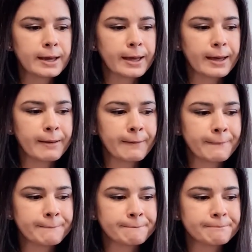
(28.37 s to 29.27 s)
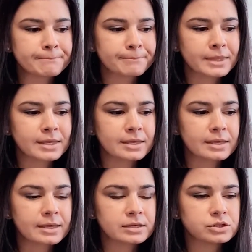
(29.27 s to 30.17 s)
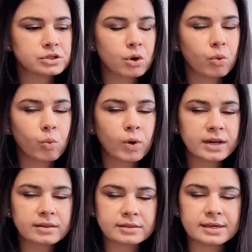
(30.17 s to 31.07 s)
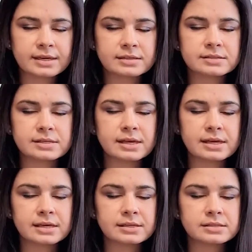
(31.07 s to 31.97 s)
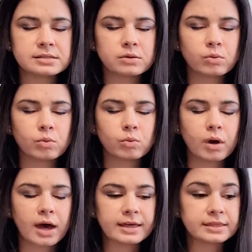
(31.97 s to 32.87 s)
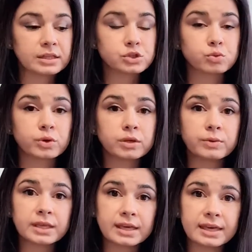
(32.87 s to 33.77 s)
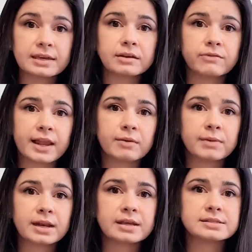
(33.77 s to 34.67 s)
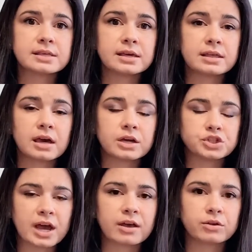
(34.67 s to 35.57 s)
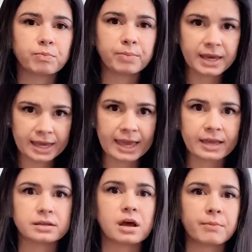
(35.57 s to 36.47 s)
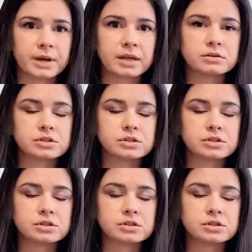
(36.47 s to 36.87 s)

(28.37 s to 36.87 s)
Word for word: Um, so one of the things is I think that's really, really key in development is that a child pick a hand dominant.